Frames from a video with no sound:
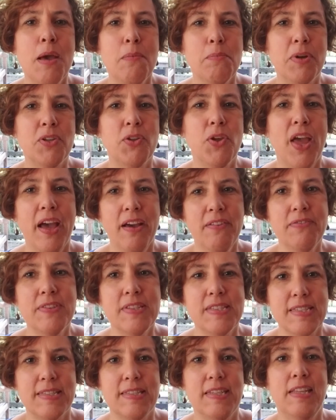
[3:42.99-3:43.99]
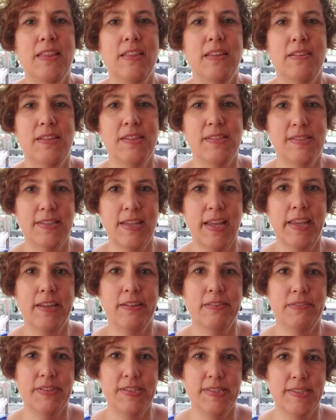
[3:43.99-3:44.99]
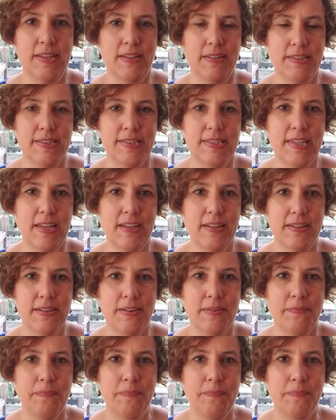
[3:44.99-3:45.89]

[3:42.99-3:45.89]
but you haven't seen the desired results yet.